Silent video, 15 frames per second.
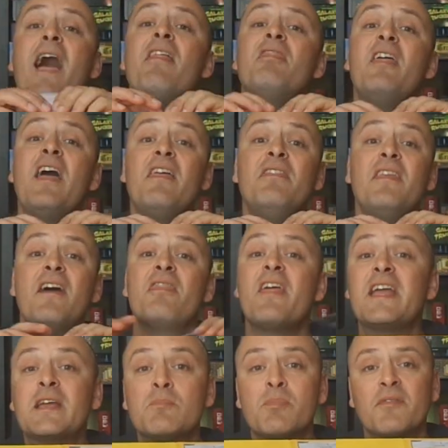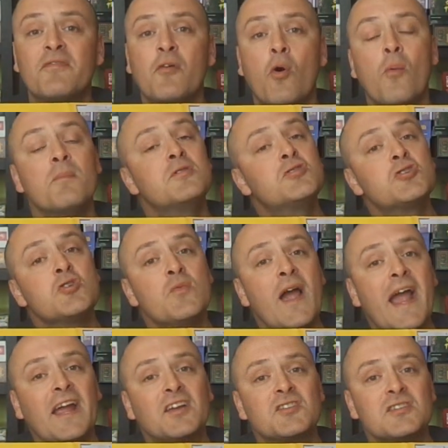And then they can perform two
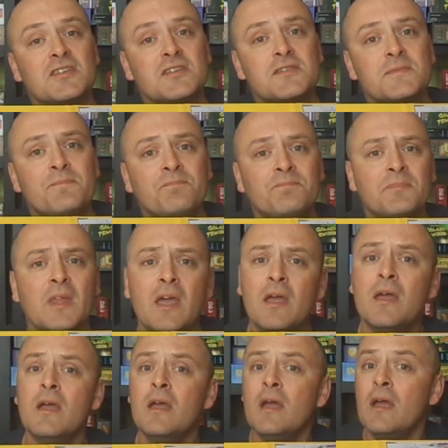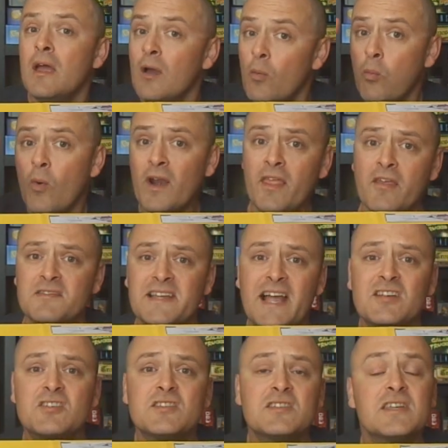actions. One of those
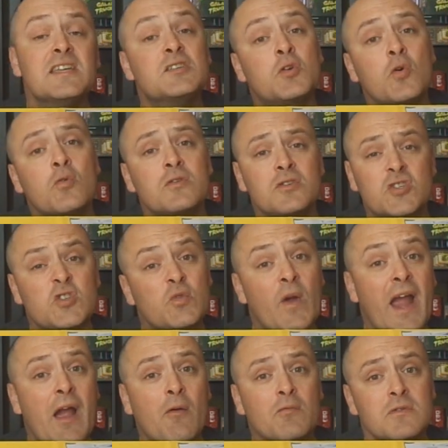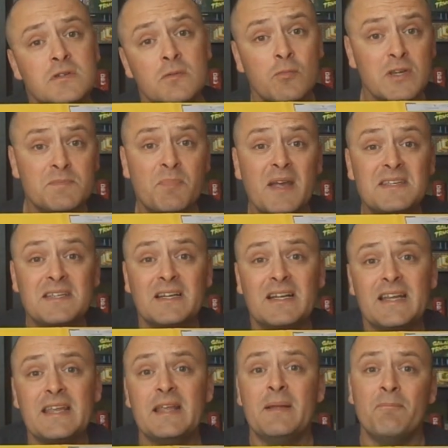actions is called scrounge, which
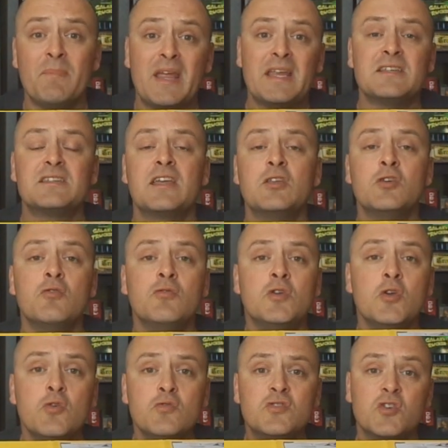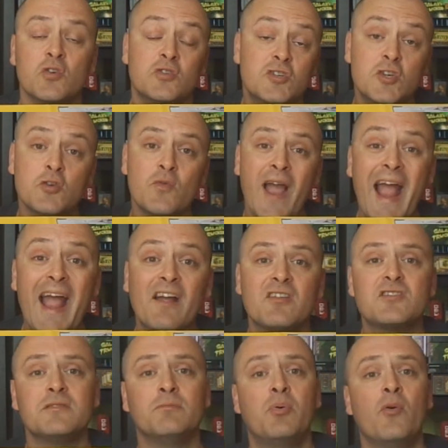basically means that you use your two
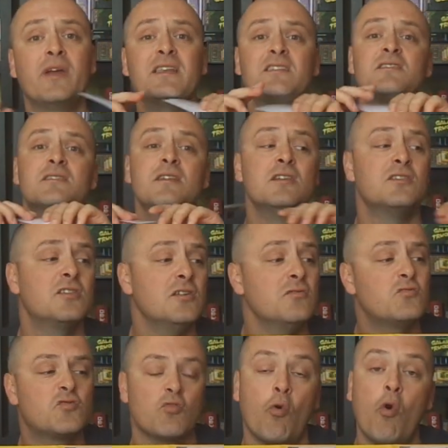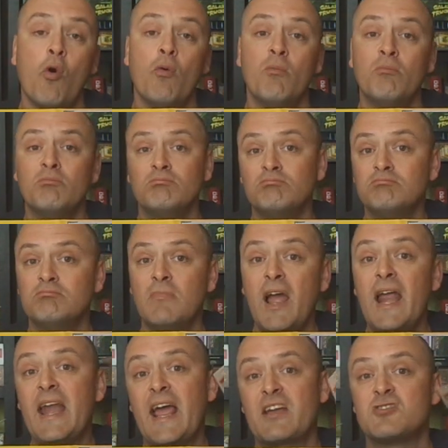action points to draw
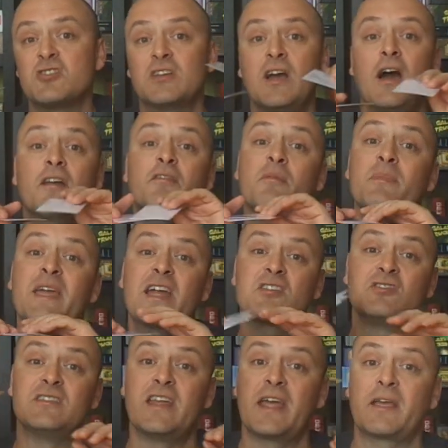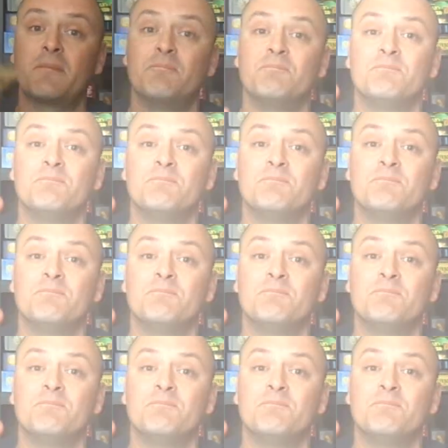an action card from the action deck.